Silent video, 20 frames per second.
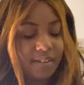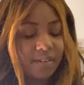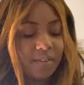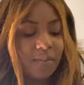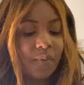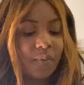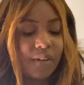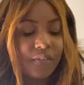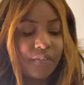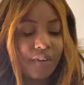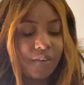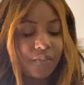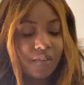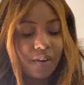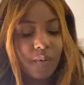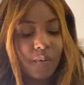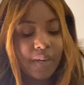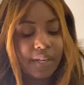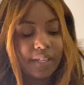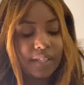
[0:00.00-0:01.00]
We have
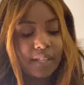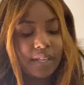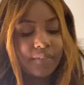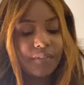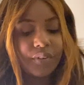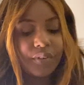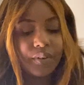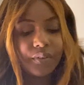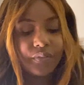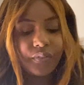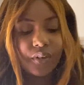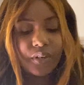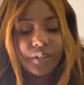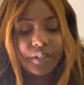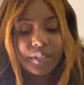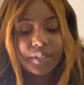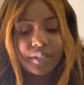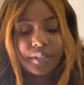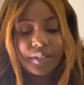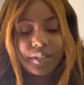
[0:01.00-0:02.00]
unrequited love in
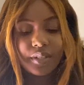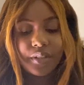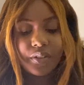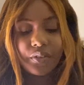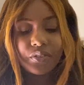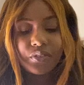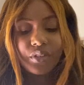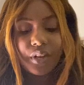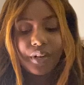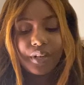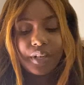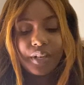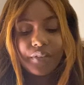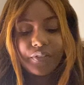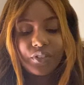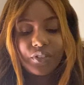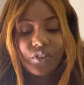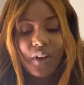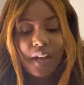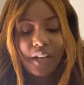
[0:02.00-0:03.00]
reverse. There's not enough
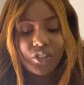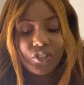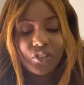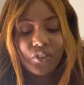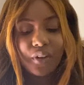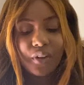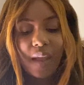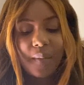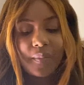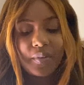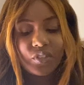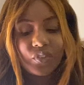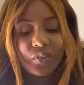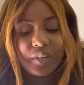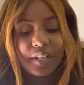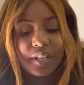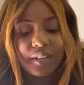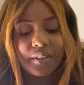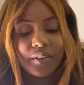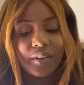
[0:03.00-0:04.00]
attraction or chemistry
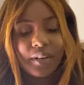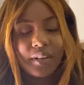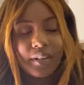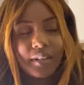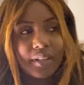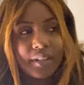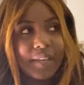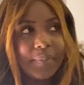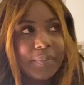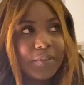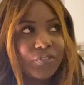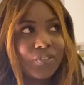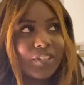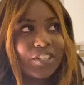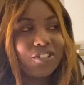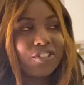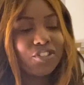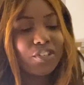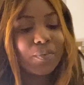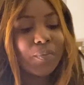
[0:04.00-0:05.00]
to keep this
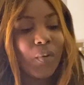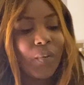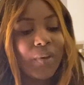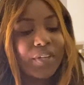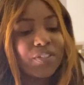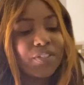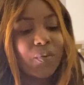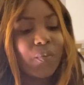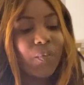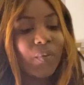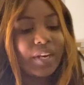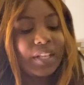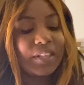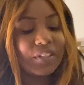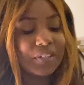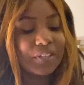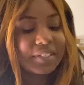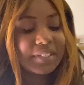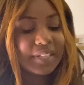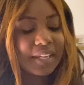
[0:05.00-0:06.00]
relationship going. So what it
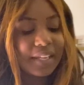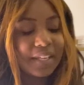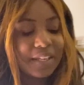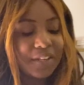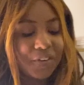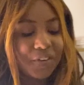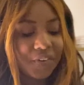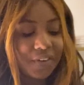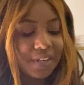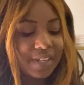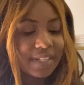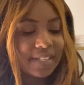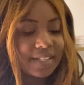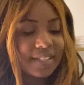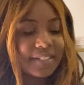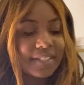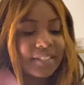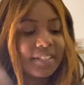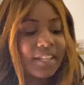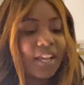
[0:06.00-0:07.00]
looks like here
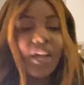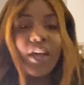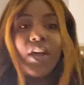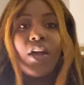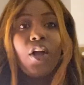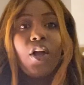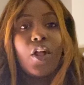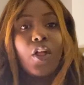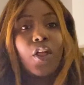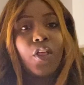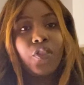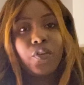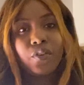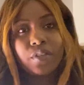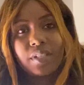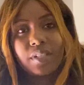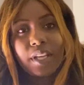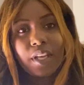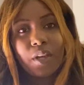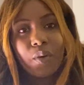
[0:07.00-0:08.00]
is
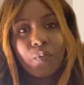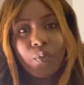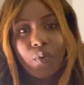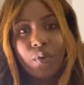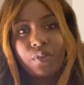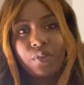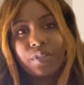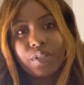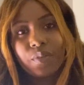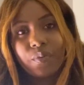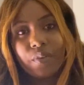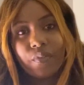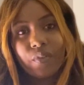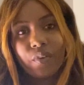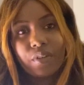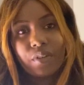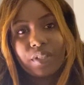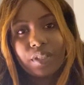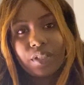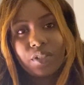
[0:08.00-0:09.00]
there's like a roles in
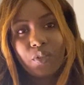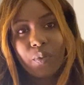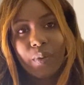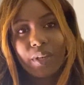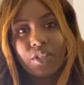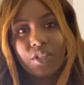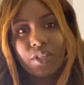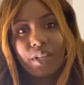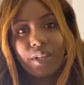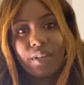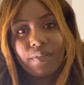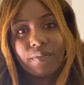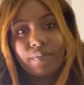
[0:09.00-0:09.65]
reverse situation.